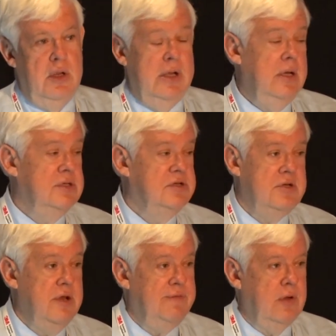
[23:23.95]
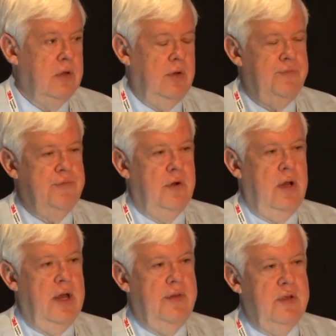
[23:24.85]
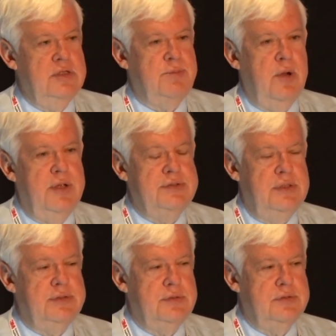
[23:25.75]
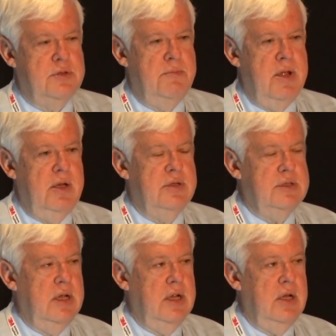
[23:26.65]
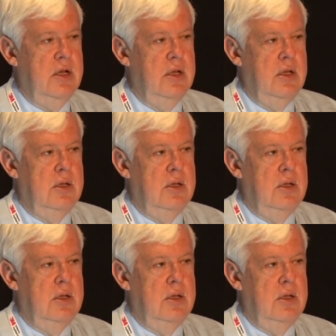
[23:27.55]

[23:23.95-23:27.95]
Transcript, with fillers: It is difficult for a lot of these processors to maintain